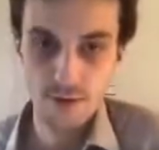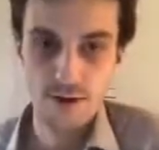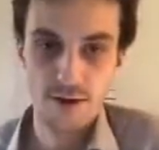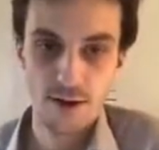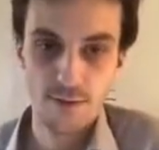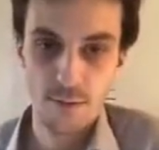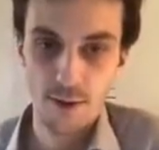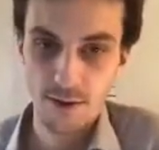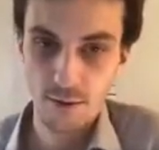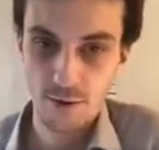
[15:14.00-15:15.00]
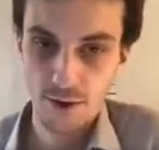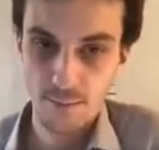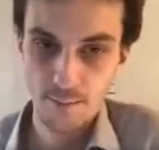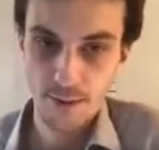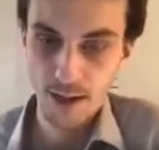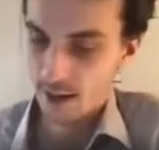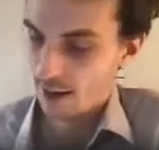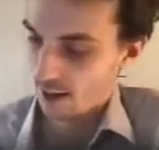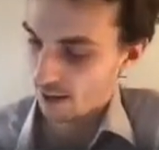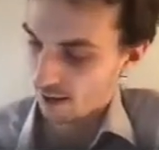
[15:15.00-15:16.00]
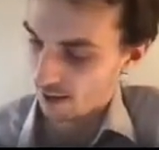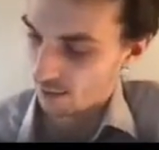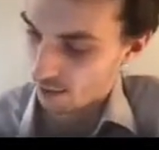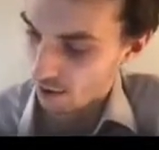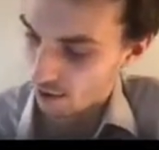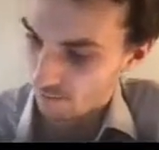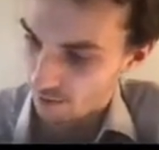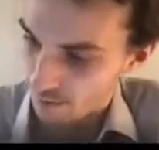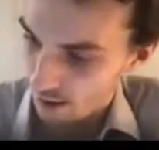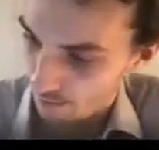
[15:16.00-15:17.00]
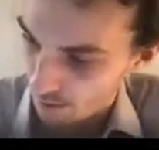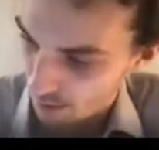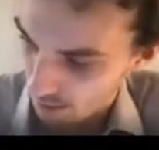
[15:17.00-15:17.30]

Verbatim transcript: of DGalgebra resolution. Uh, the kernel of this map,